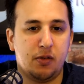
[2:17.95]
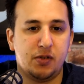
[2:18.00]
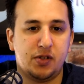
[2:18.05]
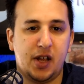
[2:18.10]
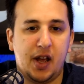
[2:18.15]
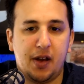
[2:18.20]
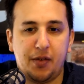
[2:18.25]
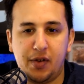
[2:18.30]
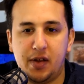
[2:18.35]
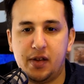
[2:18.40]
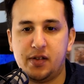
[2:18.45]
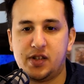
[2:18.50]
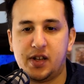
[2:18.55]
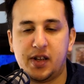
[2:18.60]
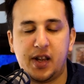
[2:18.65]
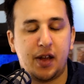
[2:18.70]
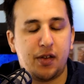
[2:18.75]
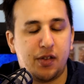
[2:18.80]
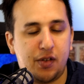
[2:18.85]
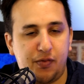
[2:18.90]
So you have to
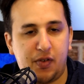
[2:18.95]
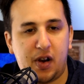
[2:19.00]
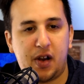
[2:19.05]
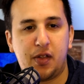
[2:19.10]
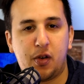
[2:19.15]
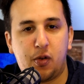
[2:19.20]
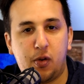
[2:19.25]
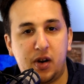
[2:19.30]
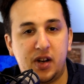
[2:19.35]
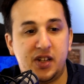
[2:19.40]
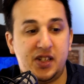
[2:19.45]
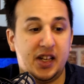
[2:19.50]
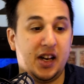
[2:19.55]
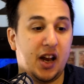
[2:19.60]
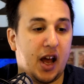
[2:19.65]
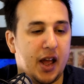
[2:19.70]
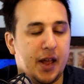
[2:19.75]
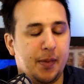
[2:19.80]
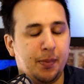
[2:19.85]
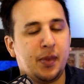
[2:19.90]
get to find the quality,
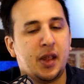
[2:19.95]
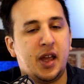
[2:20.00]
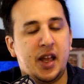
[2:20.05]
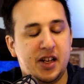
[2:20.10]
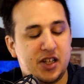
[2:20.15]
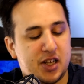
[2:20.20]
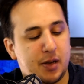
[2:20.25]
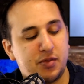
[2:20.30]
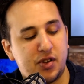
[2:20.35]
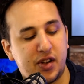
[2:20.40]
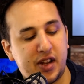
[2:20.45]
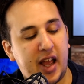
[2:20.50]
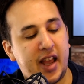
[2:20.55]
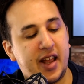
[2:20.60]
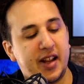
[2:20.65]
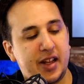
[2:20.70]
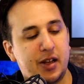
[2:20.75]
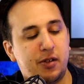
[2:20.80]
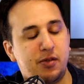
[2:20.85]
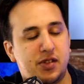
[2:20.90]
like in, in terms of getting
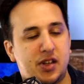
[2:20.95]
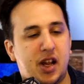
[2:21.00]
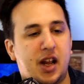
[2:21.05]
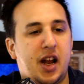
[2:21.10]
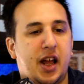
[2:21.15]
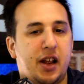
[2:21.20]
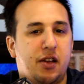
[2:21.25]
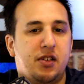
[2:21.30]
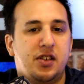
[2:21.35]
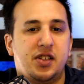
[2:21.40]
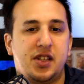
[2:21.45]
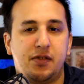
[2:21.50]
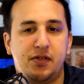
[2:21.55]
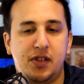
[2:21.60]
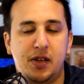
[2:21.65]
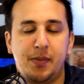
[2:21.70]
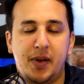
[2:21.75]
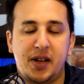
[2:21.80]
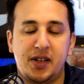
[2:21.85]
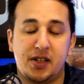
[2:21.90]
deals done, like Kulusevski
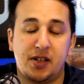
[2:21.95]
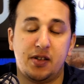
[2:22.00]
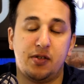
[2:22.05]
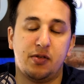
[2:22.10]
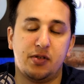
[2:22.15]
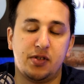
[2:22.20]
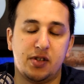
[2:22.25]
and Bentancur.